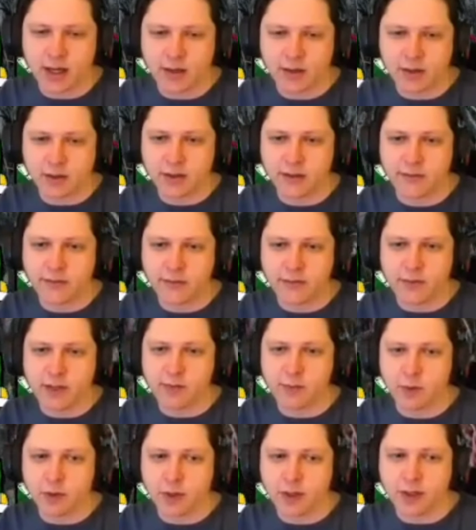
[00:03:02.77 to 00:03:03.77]
Don't give him any
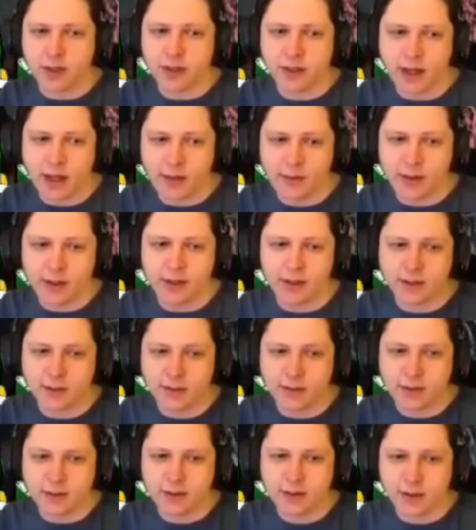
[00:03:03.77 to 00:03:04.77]
more. I mean,
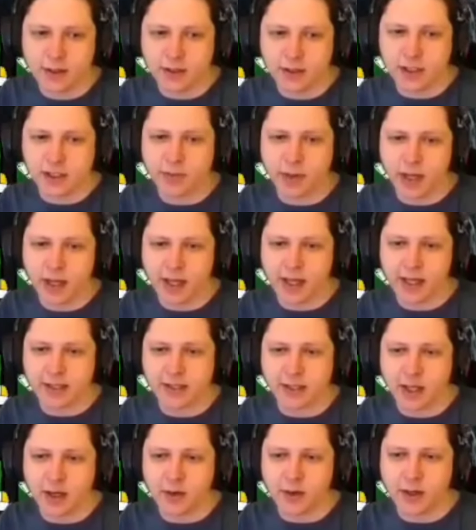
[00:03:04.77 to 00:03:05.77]
because he probably has
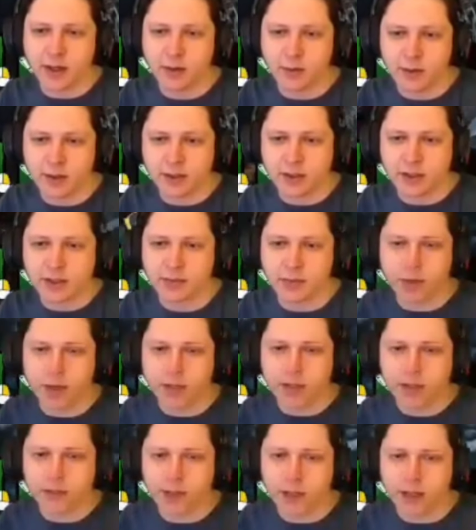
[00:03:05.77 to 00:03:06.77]
NOED. It wouldn't surprise
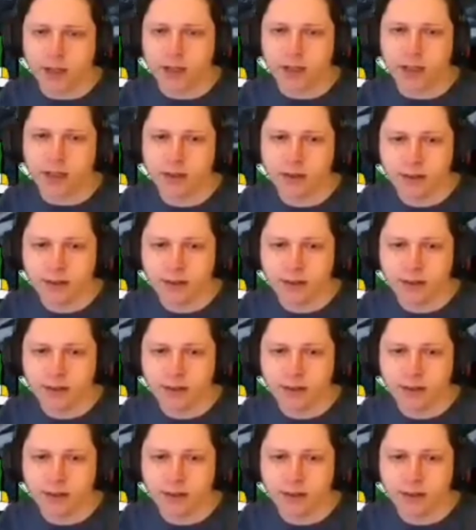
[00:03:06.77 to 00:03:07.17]
me any.